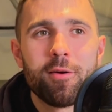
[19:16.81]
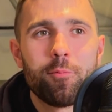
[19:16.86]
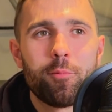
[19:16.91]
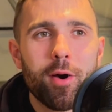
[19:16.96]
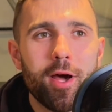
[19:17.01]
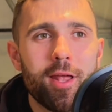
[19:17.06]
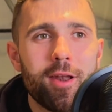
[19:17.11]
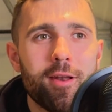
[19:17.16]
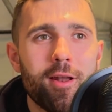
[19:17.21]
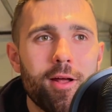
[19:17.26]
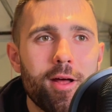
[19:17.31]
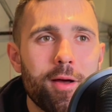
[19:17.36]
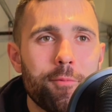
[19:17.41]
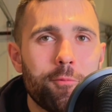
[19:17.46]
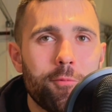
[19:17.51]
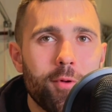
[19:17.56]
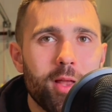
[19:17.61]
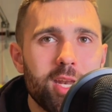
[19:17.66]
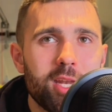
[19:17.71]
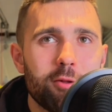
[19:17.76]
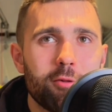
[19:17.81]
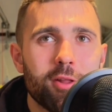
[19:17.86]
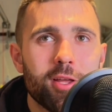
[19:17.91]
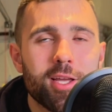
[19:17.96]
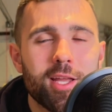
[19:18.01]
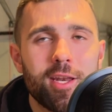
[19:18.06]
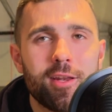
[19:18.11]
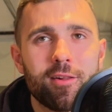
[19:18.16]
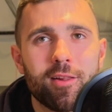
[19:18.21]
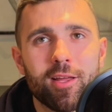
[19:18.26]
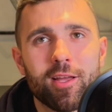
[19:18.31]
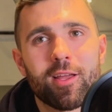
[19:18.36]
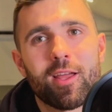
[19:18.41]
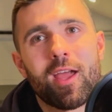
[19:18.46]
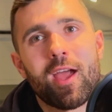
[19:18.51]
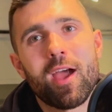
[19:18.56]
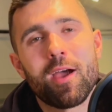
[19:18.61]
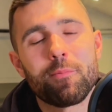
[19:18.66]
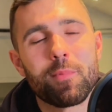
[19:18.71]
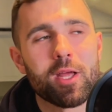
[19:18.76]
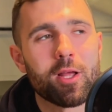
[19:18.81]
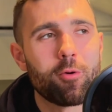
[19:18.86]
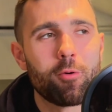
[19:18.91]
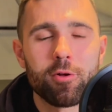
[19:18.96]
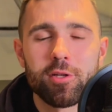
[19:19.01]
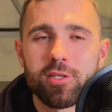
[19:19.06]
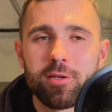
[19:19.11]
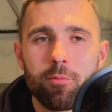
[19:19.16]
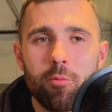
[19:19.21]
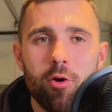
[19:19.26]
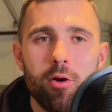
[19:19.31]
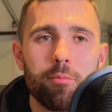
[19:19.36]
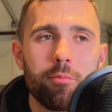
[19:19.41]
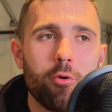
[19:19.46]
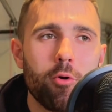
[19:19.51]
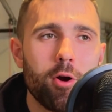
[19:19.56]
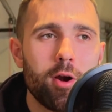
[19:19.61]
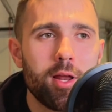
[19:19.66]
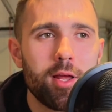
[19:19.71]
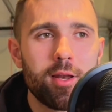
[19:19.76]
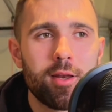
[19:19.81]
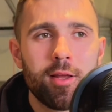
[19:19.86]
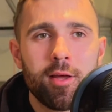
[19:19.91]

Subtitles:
But when you look at it, you're like, my goals are more important.